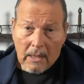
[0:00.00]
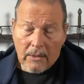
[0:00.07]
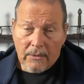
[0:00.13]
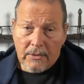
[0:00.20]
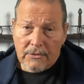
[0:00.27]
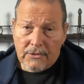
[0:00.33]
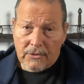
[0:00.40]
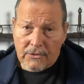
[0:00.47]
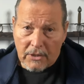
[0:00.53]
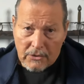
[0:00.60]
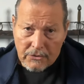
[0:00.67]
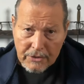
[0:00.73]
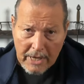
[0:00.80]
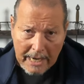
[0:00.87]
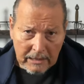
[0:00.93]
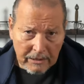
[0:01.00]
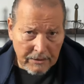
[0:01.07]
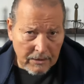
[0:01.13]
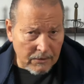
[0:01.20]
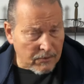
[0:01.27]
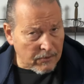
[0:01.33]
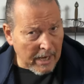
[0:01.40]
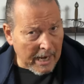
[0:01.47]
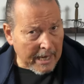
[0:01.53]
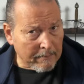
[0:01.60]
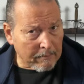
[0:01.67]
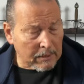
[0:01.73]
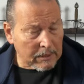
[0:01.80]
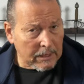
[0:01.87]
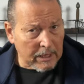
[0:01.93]
This is exactly the
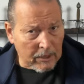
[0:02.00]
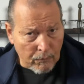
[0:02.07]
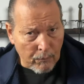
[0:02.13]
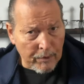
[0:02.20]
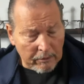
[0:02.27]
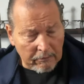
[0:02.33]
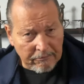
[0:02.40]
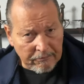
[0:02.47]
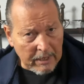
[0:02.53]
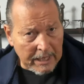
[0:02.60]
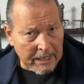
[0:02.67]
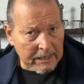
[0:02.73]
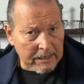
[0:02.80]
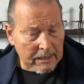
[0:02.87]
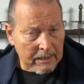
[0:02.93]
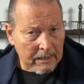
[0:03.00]
same in a real fight.